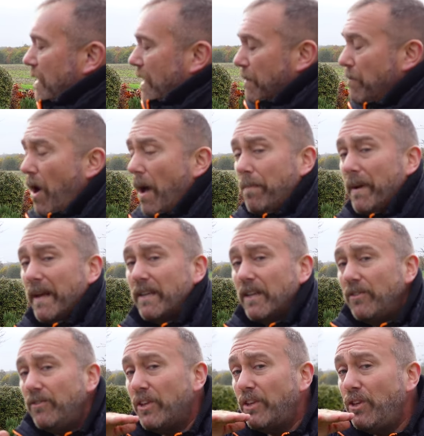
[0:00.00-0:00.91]
In my
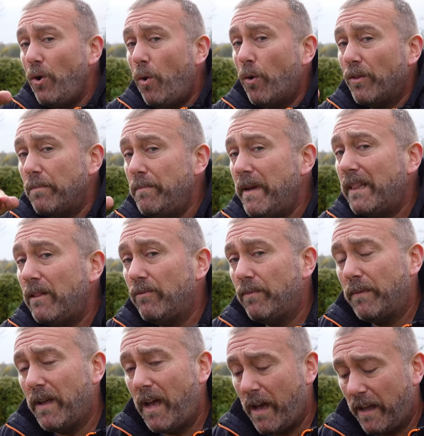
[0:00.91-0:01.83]
opinion, the yaw, the
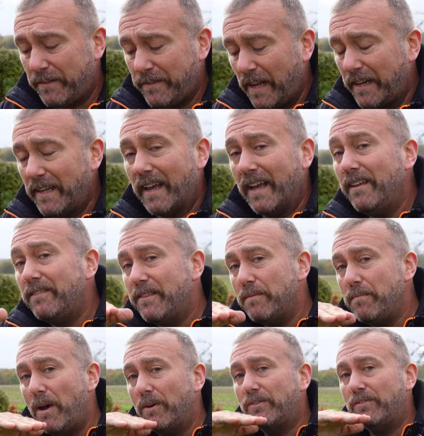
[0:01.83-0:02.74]
middle setting, is
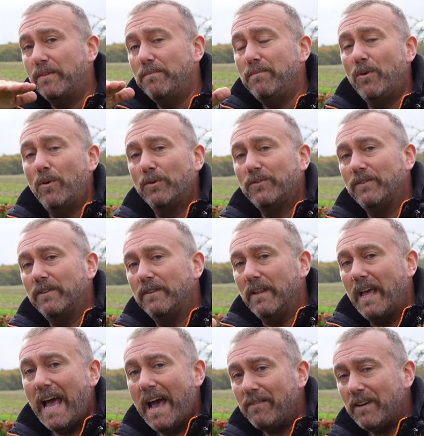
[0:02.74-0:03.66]
the most
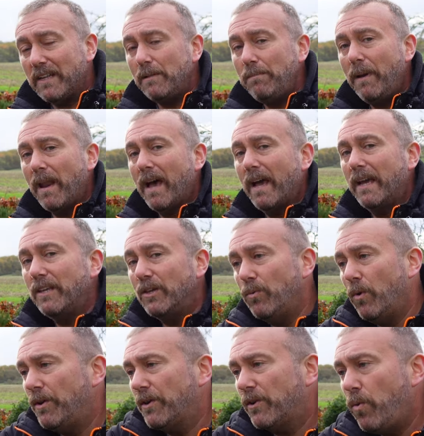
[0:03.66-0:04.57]
important. Have a little play.
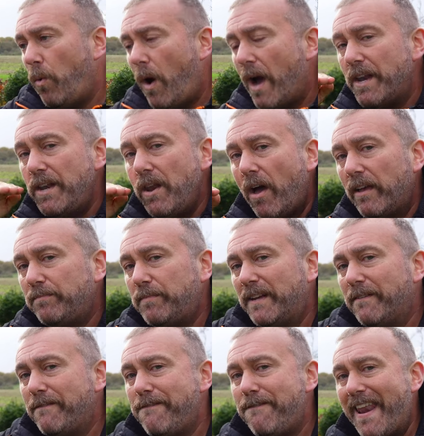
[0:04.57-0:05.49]
You want quite a nice
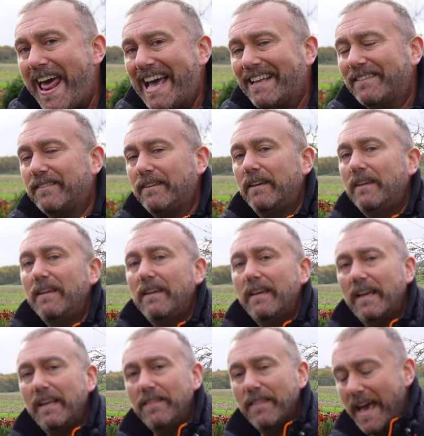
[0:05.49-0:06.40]
bit of flat
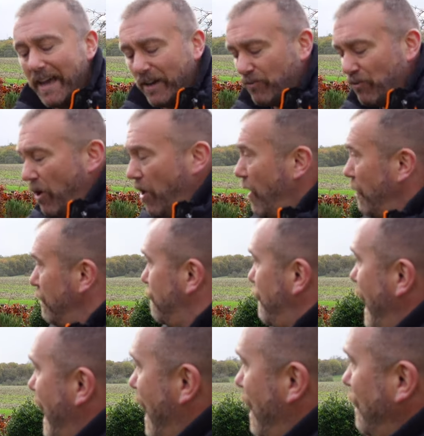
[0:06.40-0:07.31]
in that
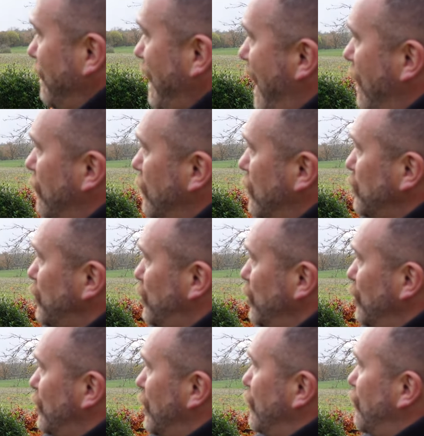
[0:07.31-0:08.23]
graph, and that
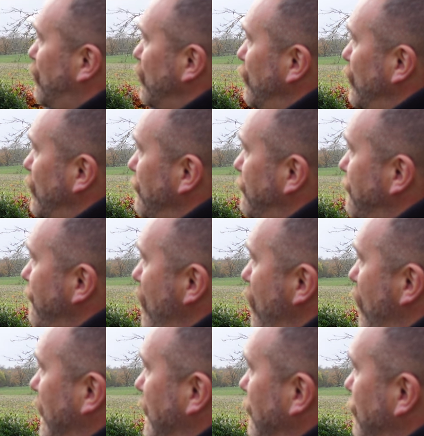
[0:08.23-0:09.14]
should do you
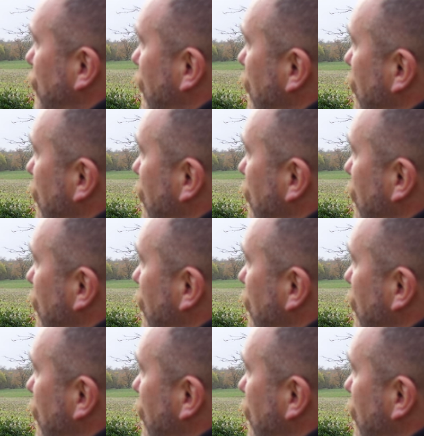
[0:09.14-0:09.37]
fine.